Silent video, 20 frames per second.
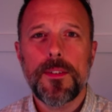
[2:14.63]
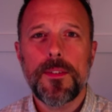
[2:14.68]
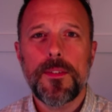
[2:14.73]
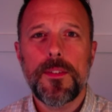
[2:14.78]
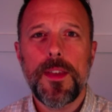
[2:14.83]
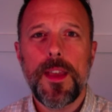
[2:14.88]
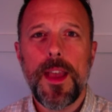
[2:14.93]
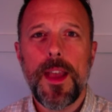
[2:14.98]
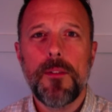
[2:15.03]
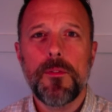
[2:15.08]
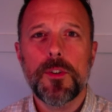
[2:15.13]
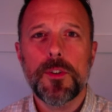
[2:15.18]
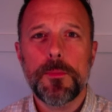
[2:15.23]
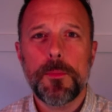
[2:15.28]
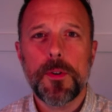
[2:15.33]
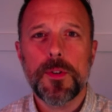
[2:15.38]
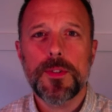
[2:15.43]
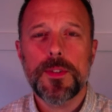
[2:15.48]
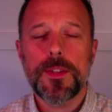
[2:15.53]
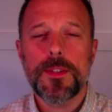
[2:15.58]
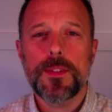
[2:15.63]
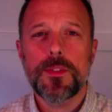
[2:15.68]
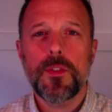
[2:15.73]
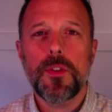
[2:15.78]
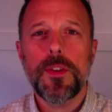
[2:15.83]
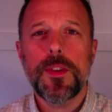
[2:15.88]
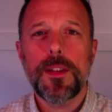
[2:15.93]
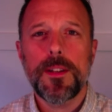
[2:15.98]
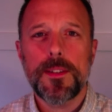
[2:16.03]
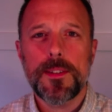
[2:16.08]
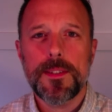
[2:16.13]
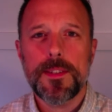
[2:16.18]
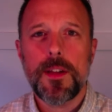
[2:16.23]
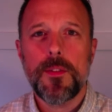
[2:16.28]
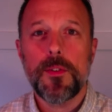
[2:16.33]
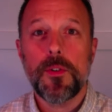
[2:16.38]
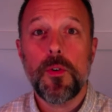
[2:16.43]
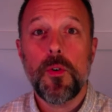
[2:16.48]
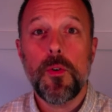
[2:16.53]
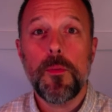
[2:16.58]
the average person that's looking to sell
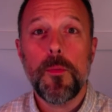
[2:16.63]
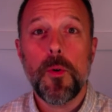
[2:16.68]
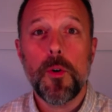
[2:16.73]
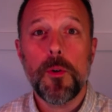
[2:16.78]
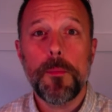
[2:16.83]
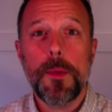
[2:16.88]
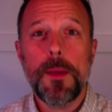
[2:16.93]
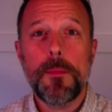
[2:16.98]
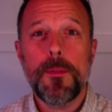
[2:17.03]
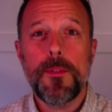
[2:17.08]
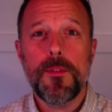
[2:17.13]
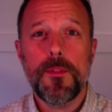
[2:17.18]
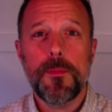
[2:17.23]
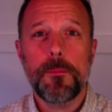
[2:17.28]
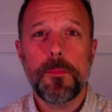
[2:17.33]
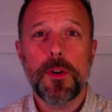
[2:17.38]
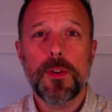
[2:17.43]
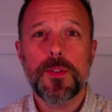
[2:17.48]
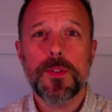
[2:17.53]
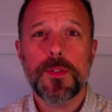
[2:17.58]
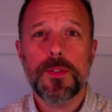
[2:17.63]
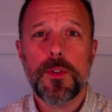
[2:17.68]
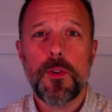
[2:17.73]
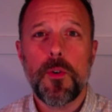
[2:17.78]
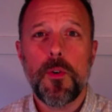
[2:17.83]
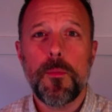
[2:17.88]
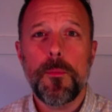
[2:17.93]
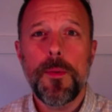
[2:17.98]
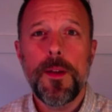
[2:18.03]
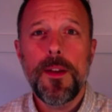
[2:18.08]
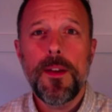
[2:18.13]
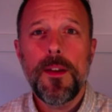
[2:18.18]
their home or maybe even purchase a home.